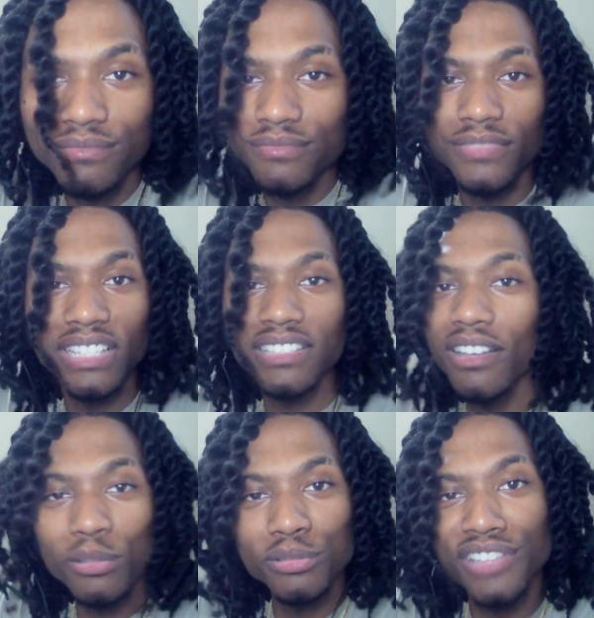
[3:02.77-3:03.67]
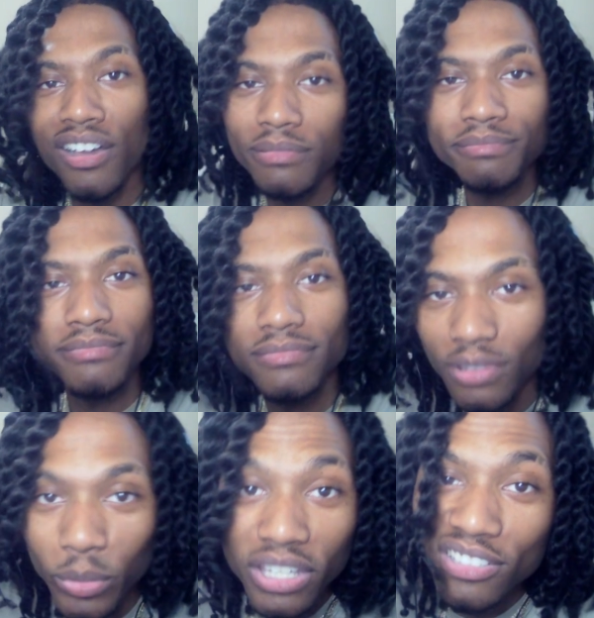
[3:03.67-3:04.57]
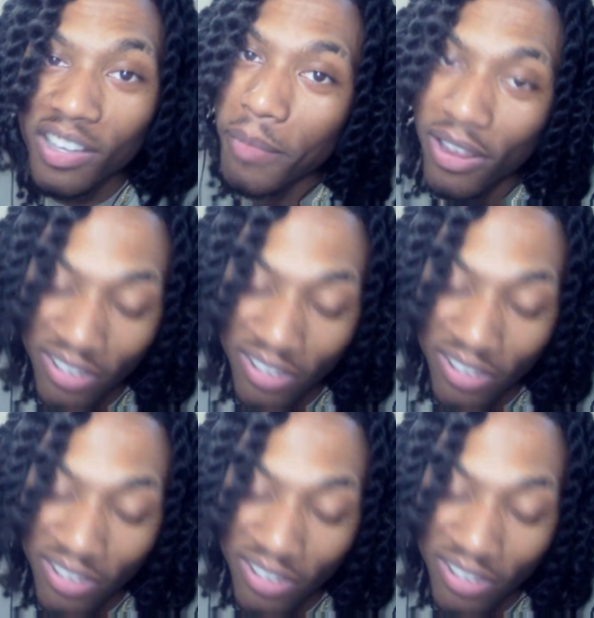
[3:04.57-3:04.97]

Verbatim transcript: These hoes dumb. We can talk about it